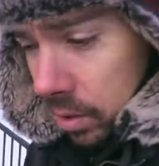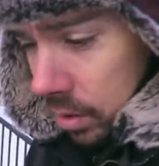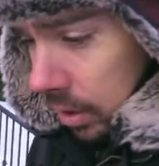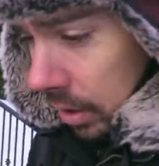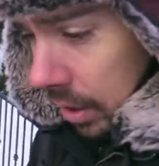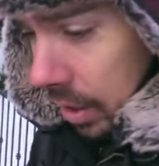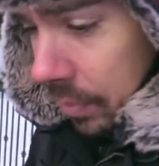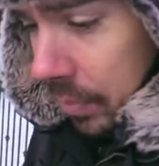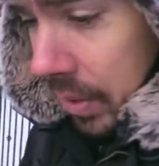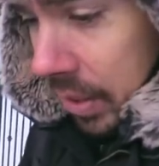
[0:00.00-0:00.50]

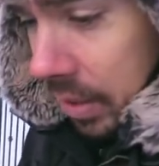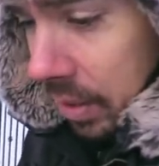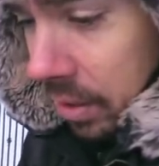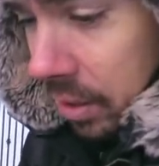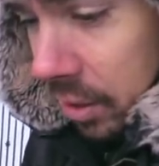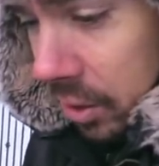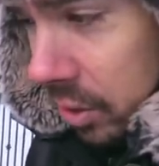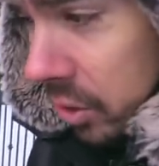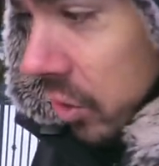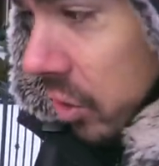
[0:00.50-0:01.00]
And let me
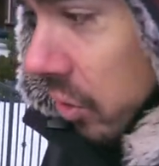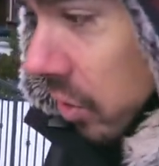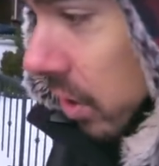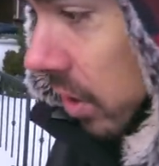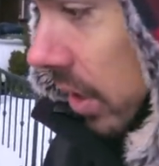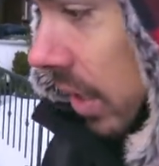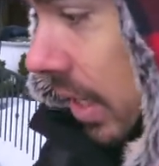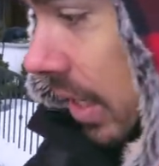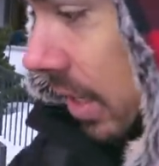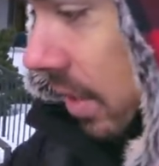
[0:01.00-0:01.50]
encourage you
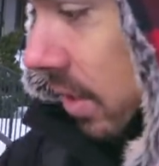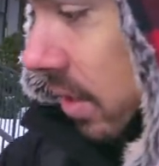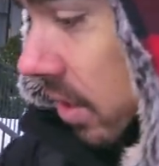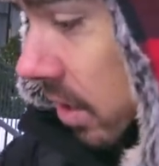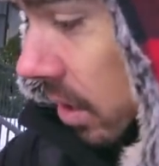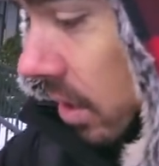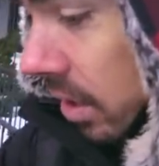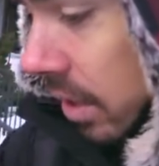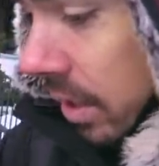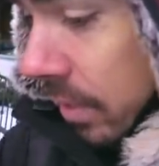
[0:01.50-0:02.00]
to eat
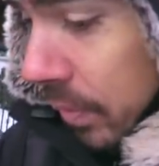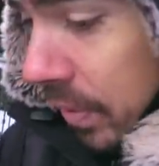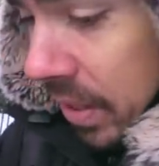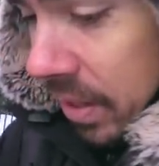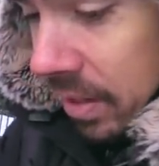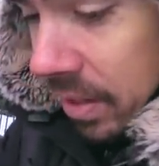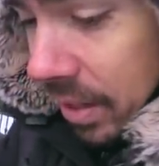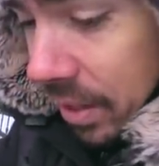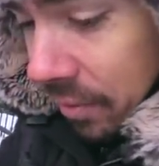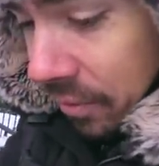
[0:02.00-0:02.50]
donkey
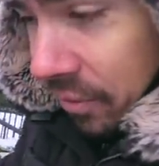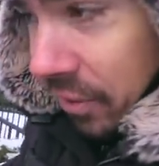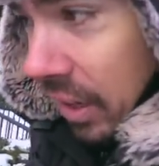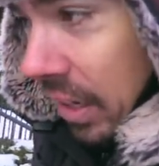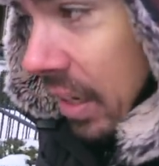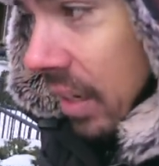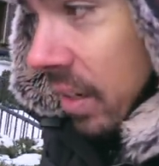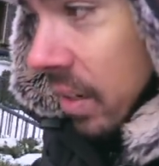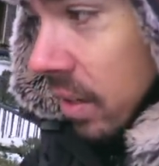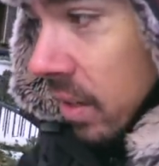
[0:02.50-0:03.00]
meat deep
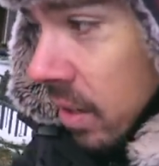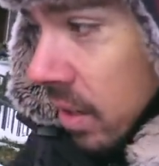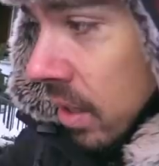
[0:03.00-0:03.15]
fried